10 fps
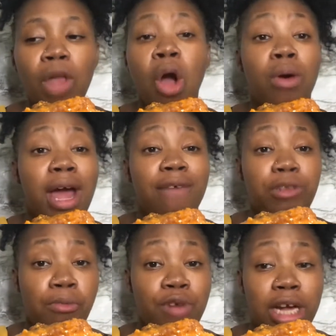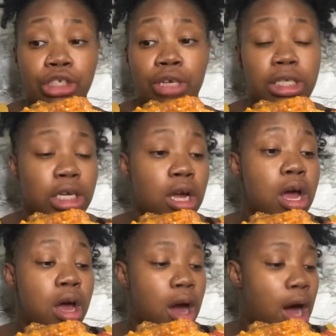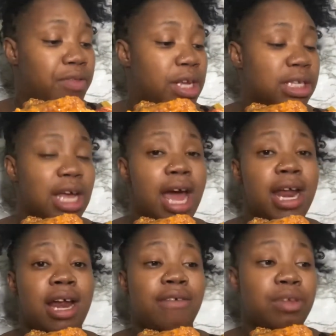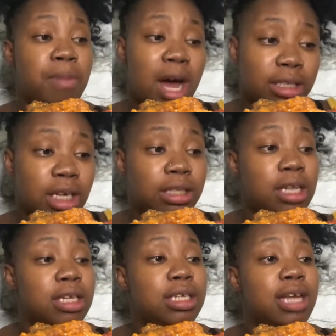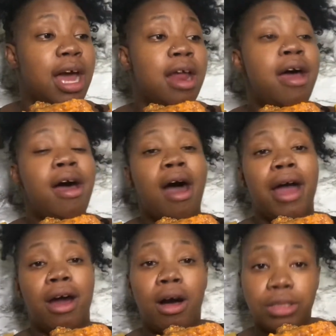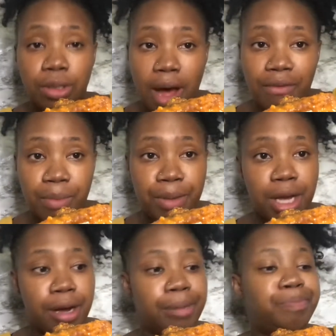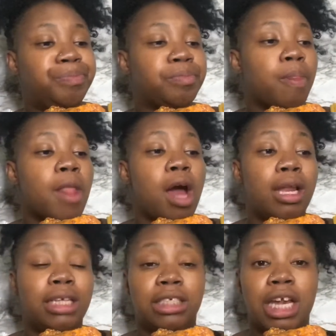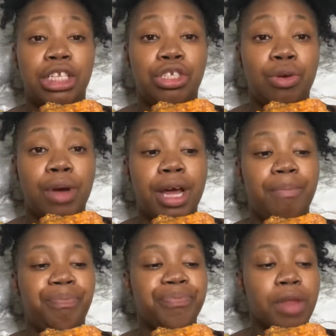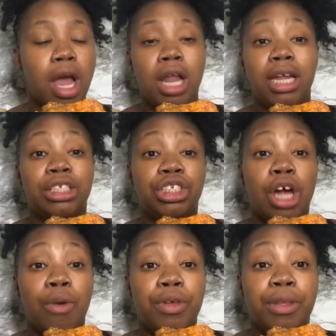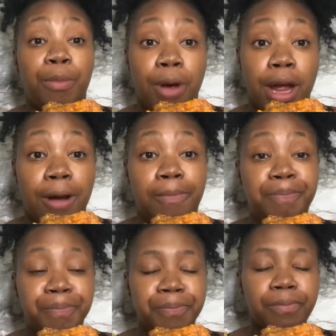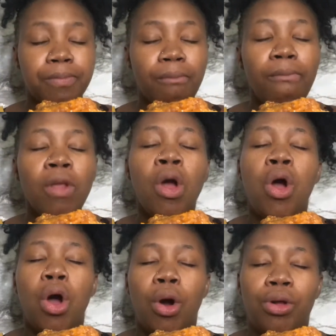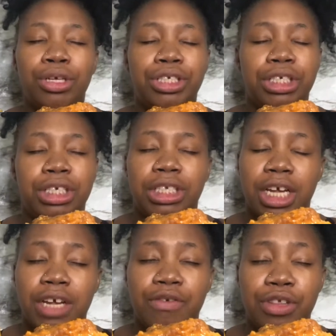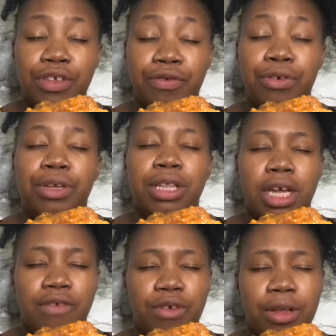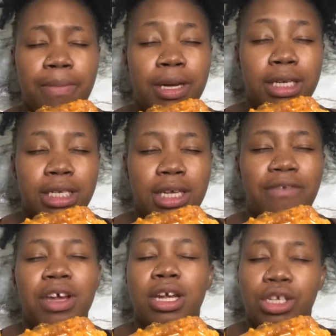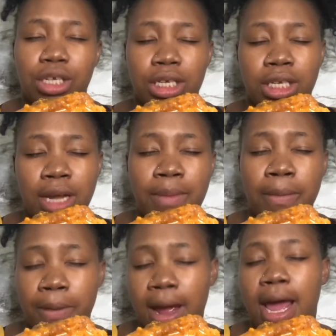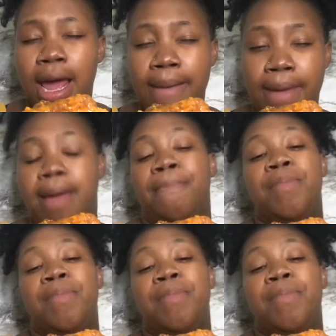Oh, I have some ranch dressing on this side and I have some hot sauce on this side. I also have a beer. Let's get into it. Let's start with a prayer. Oh Lord Jesus, thank you for this food and thank you for the abundance of it. And name I pray, amen.